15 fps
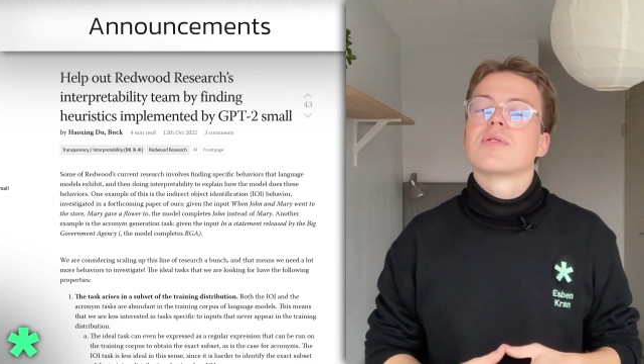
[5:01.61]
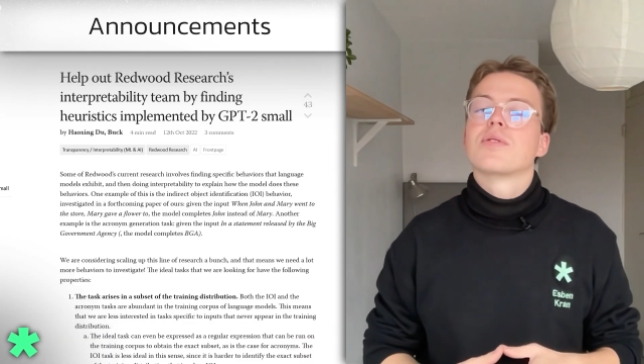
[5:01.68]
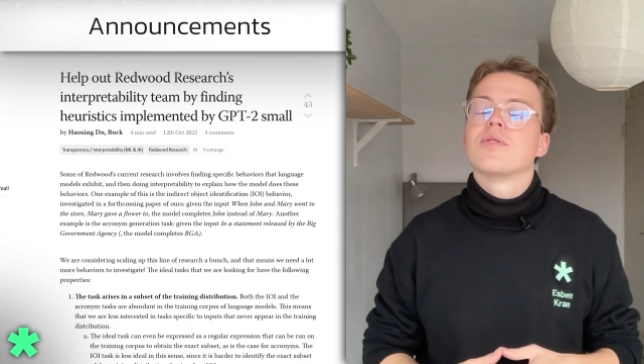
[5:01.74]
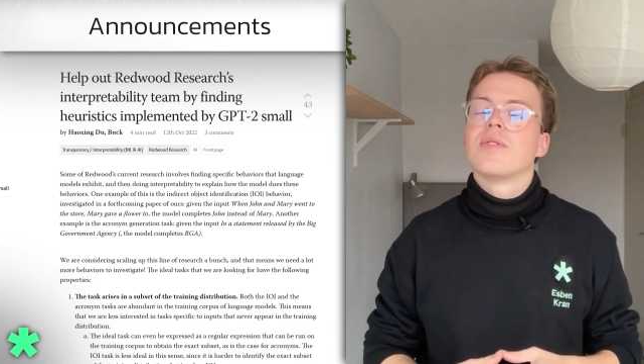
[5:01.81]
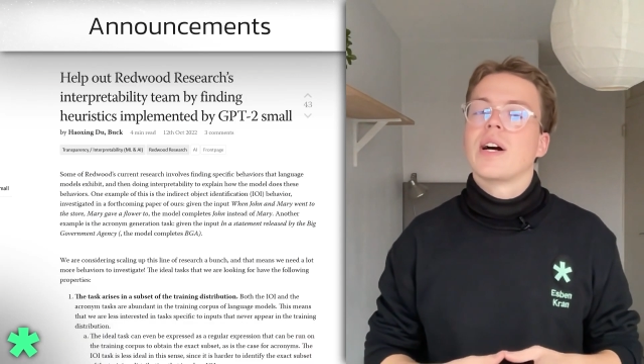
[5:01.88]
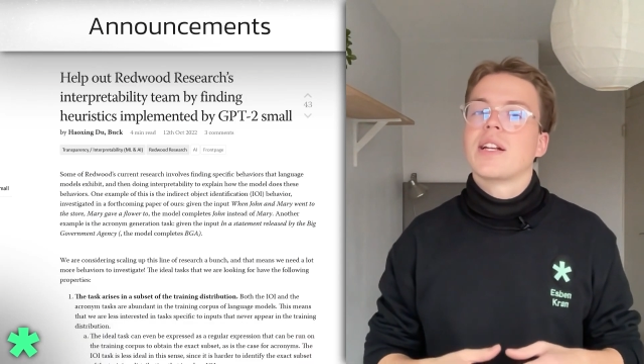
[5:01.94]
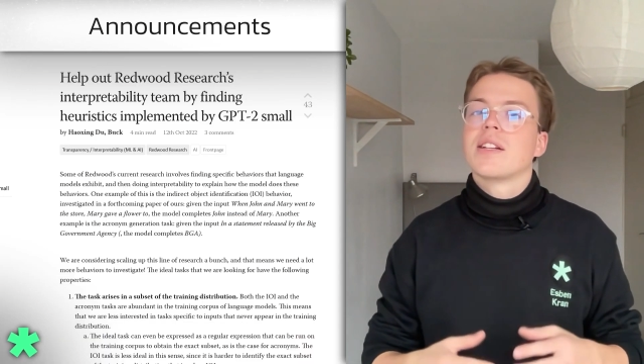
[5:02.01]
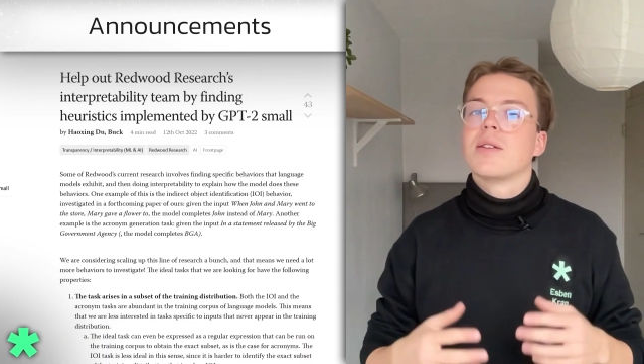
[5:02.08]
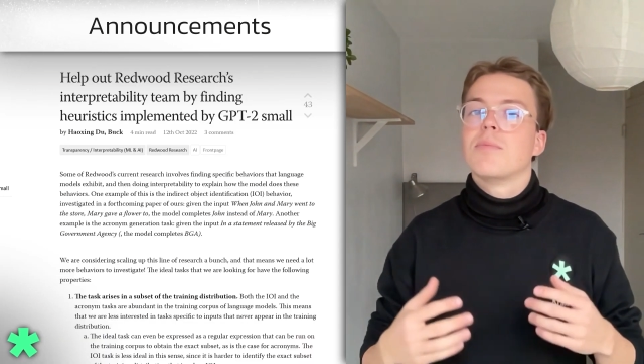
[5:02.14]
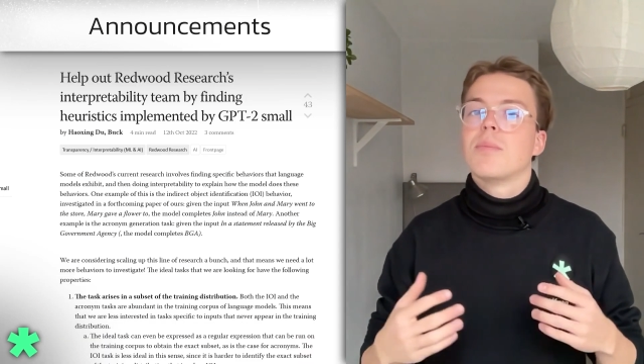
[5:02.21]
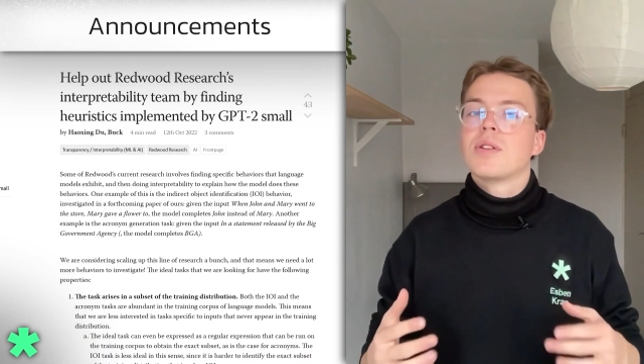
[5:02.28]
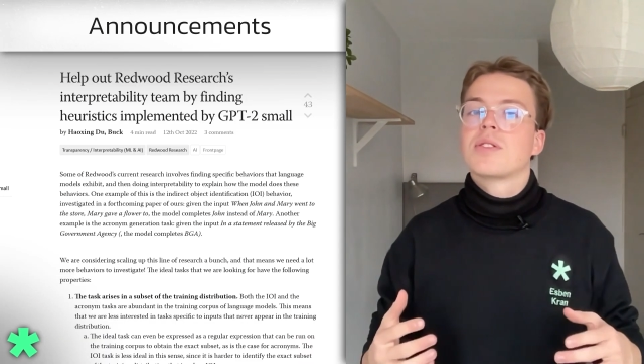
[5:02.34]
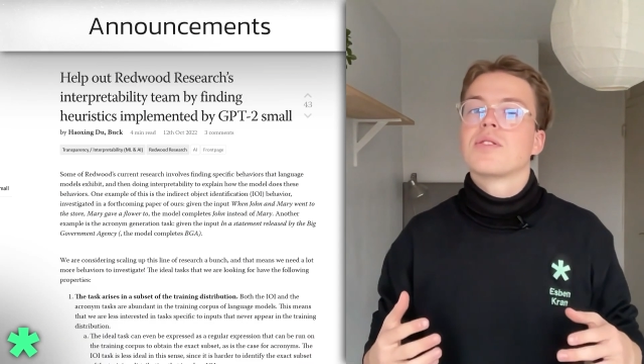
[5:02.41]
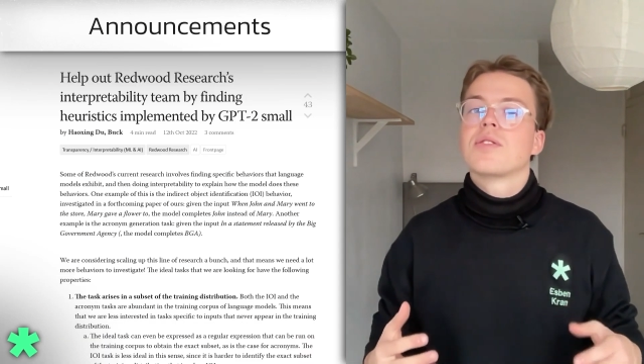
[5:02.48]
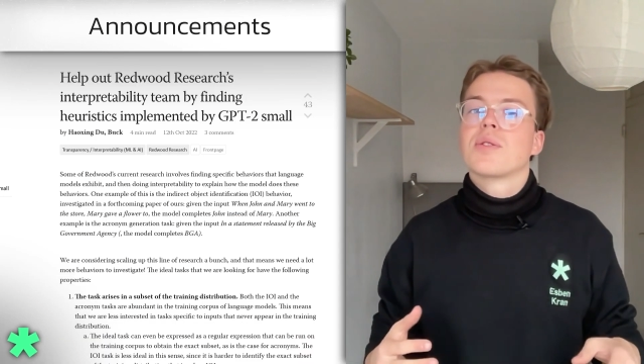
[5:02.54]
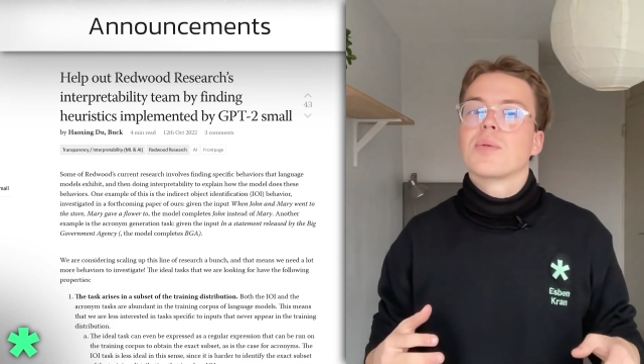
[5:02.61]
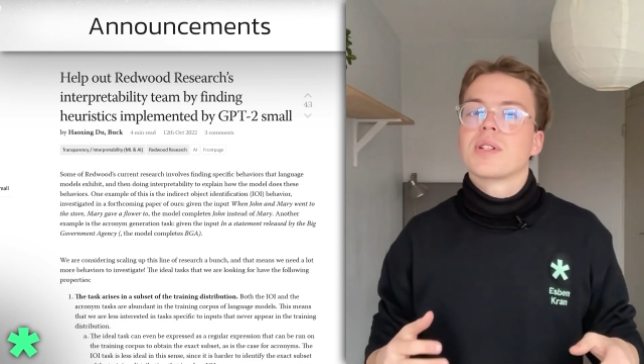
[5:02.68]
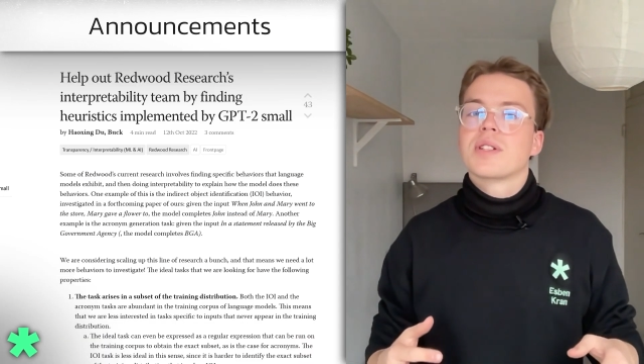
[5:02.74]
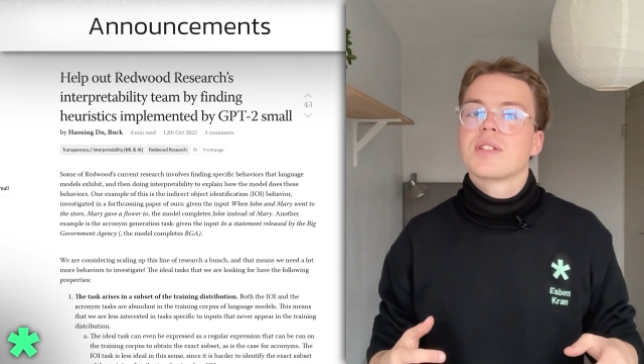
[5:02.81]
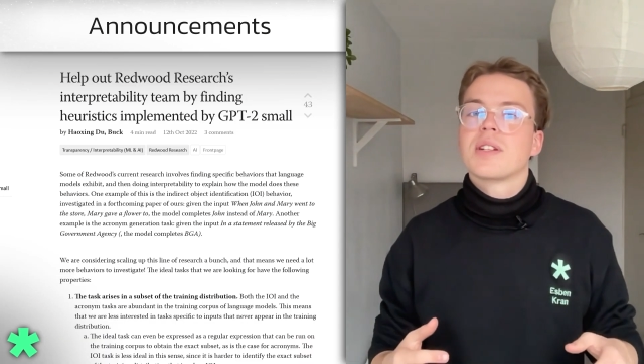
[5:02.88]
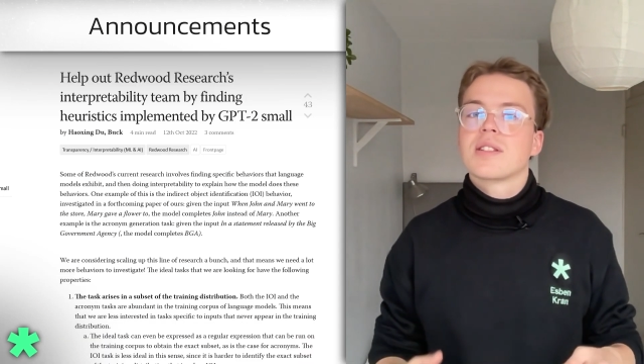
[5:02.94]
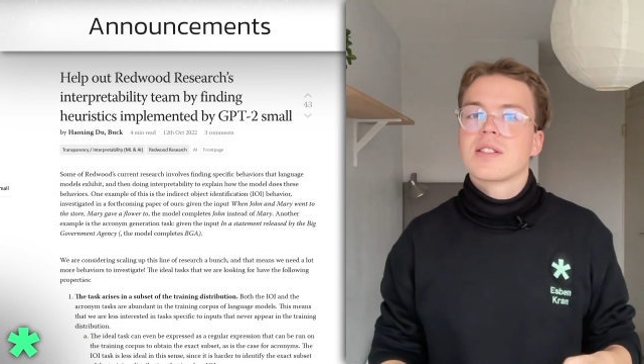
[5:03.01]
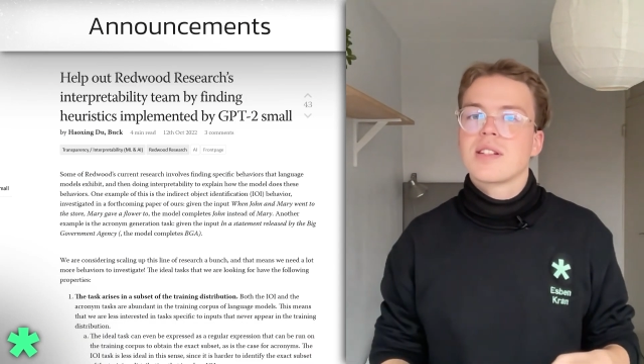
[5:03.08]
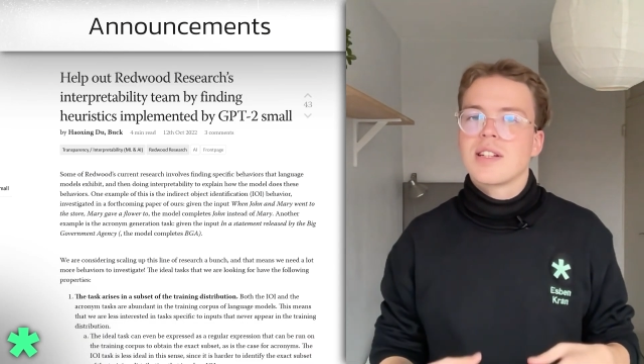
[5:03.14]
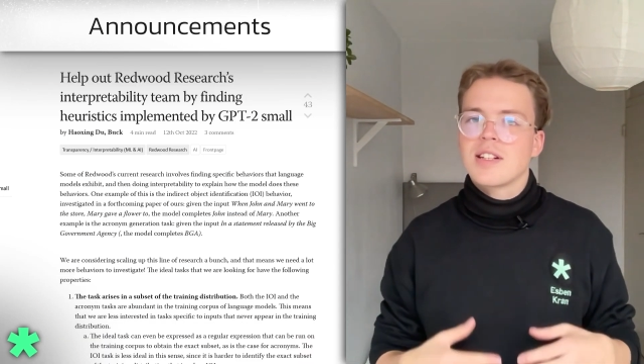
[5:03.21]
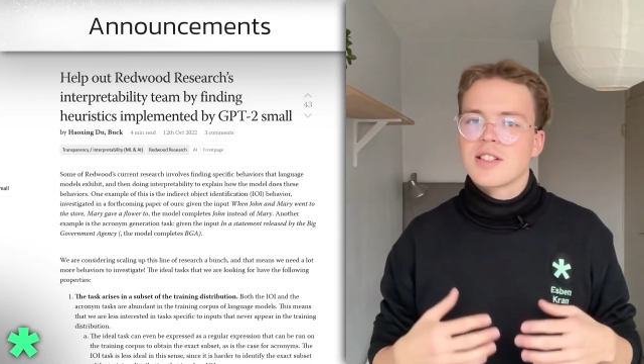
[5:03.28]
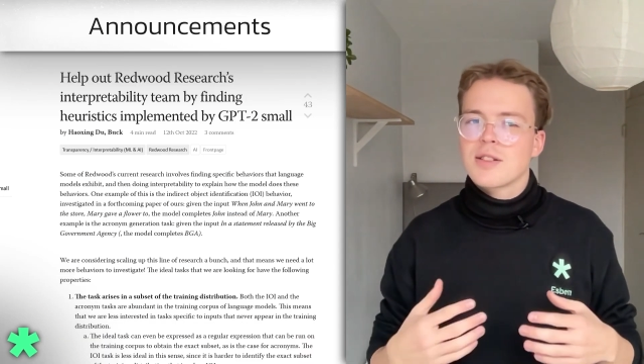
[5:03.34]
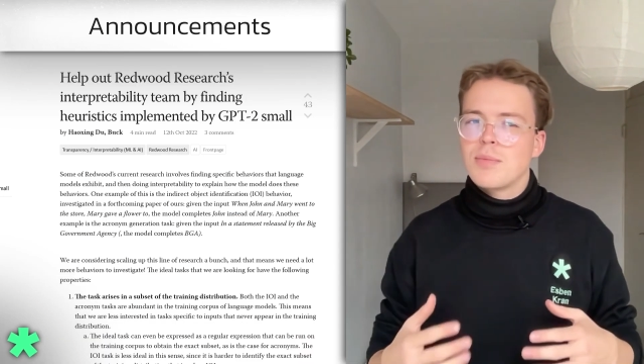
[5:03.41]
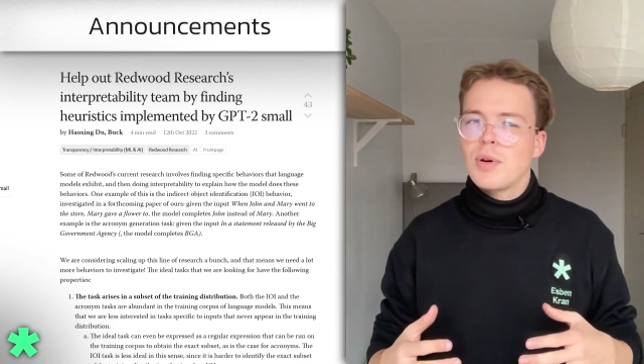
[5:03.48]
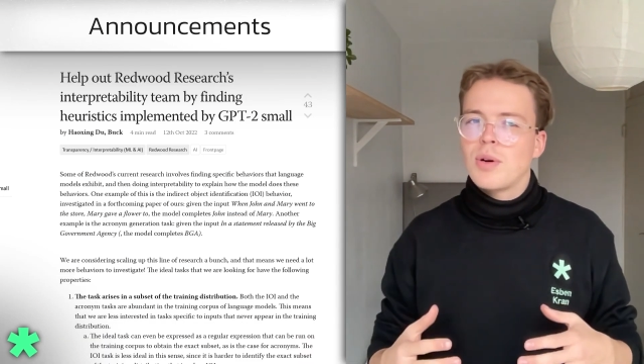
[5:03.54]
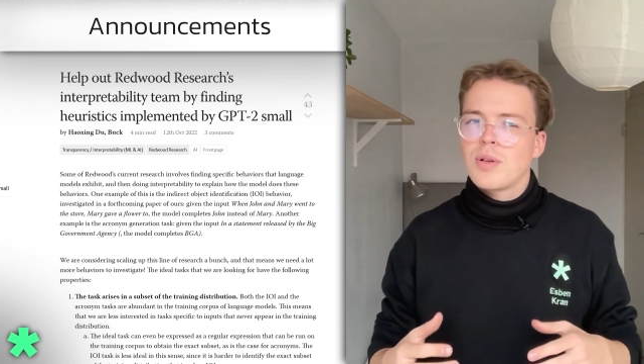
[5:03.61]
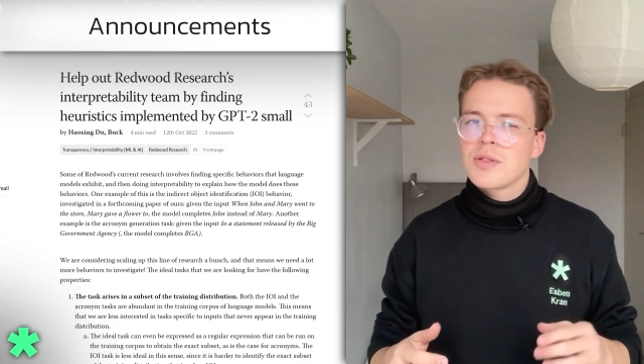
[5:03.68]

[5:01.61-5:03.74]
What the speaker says: to find emerging heuristics in a small